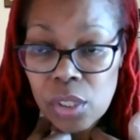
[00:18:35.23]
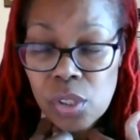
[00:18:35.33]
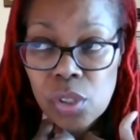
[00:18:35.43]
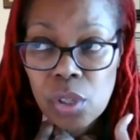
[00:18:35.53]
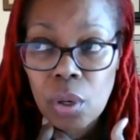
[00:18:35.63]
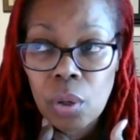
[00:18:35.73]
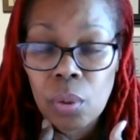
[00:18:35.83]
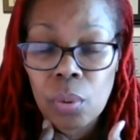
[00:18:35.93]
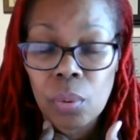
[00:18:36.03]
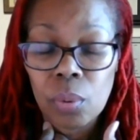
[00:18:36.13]

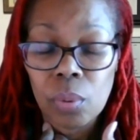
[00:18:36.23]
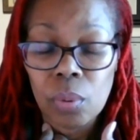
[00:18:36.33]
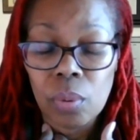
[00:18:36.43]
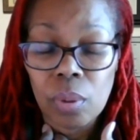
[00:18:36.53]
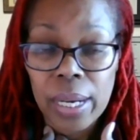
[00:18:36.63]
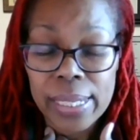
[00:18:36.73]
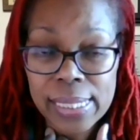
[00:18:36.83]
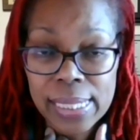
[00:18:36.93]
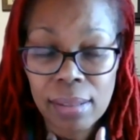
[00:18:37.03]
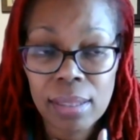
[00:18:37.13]
So I
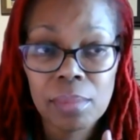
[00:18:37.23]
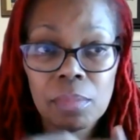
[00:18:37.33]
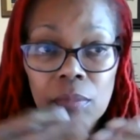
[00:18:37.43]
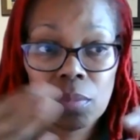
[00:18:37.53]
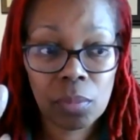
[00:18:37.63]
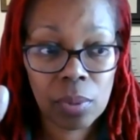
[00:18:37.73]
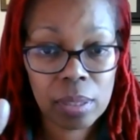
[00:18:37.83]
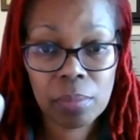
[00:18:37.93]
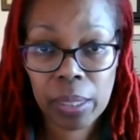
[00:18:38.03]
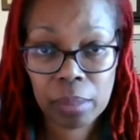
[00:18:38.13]
tell them what
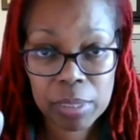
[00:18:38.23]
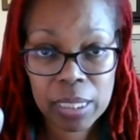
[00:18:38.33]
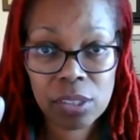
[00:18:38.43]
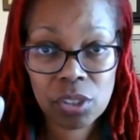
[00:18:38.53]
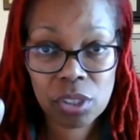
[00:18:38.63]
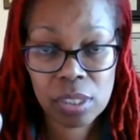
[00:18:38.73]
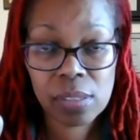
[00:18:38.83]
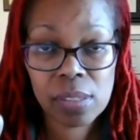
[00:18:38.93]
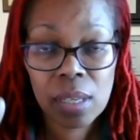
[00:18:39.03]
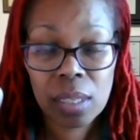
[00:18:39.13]
the recommendation
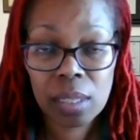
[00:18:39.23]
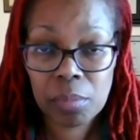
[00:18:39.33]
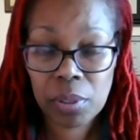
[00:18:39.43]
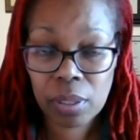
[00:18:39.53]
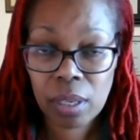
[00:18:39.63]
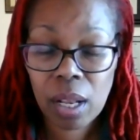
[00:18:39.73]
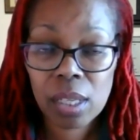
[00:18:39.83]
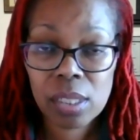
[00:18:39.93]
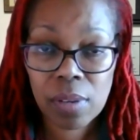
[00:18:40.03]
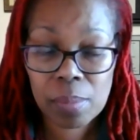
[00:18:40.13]
is. American
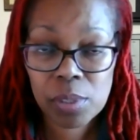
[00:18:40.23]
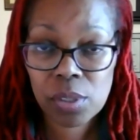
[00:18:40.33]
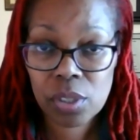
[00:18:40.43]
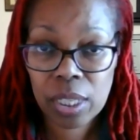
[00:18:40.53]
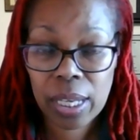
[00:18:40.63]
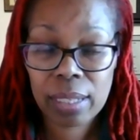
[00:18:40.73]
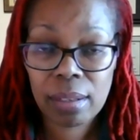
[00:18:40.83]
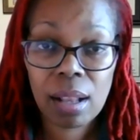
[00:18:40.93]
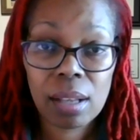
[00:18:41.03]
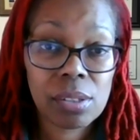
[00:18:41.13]
College of Obstetrician
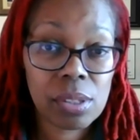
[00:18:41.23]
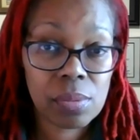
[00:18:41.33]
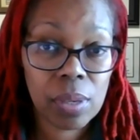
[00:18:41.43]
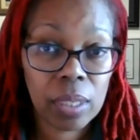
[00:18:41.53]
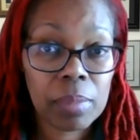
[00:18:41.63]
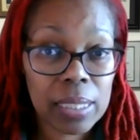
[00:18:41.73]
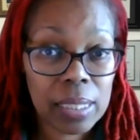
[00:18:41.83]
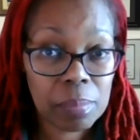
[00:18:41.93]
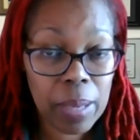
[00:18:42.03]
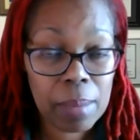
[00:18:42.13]
Gynecologists is recommending
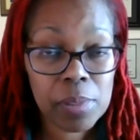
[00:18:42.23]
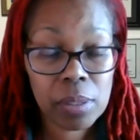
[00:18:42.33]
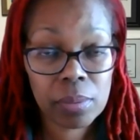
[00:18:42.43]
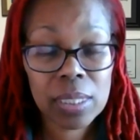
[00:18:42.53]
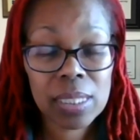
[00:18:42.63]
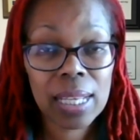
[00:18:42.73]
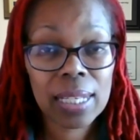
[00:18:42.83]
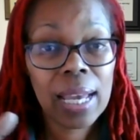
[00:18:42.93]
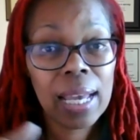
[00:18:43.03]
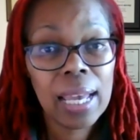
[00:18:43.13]
that PAPs are only
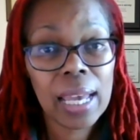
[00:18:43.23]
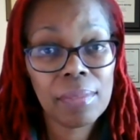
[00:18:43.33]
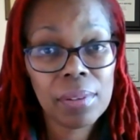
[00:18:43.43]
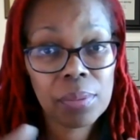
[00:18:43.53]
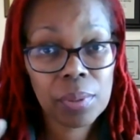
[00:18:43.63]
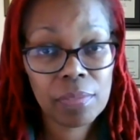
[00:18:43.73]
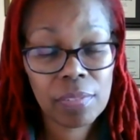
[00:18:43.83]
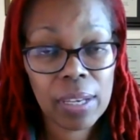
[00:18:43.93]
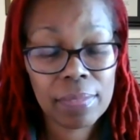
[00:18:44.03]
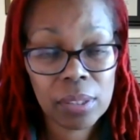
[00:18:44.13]
done every 3 to
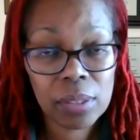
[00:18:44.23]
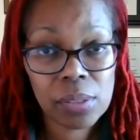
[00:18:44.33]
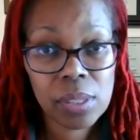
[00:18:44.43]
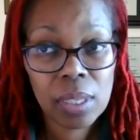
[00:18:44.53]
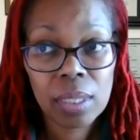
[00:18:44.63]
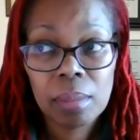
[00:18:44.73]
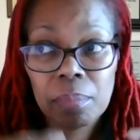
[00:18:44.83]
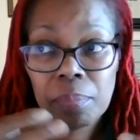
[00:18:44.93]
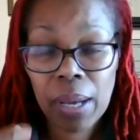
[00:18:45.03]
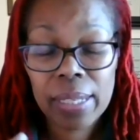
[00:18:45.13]
5 years.
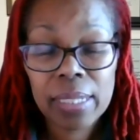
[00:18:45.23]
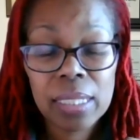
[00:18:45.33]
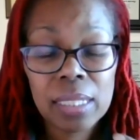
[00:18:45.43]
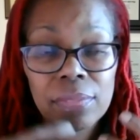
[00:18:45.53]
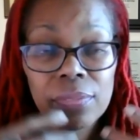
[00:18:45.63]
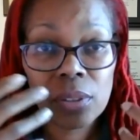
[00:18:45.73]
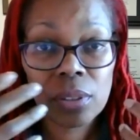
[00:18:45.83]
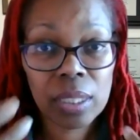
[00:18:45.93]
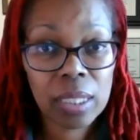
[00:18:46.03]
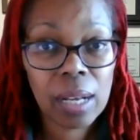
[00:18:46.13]
But if
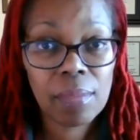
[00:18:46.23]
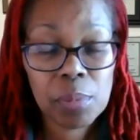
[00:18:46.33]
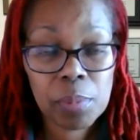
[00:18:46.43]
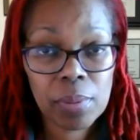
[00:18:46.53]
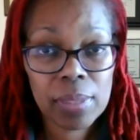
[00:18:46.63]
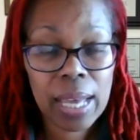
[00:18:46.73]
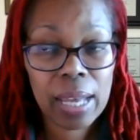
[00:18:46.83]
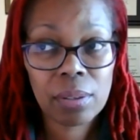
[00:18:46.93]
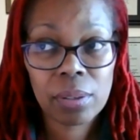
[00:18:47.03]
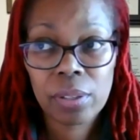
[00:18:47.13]
you're uncomfortable with
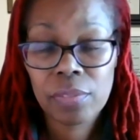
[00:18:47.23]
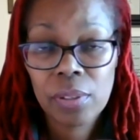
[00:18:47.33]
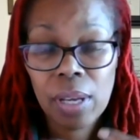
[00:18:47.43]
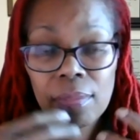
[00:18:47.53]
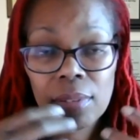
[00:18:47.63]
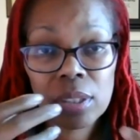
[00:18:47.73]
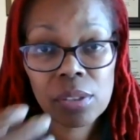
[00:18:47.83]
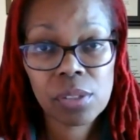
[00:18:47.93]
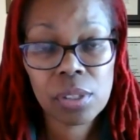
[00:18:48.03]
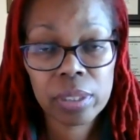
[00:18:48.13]
that, or if you have a
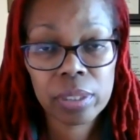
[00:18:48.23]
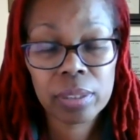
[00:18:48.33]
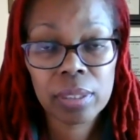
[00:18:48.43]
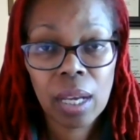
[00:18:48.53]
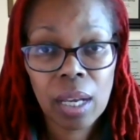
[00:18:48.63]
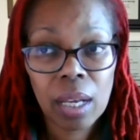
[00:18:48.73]
concern,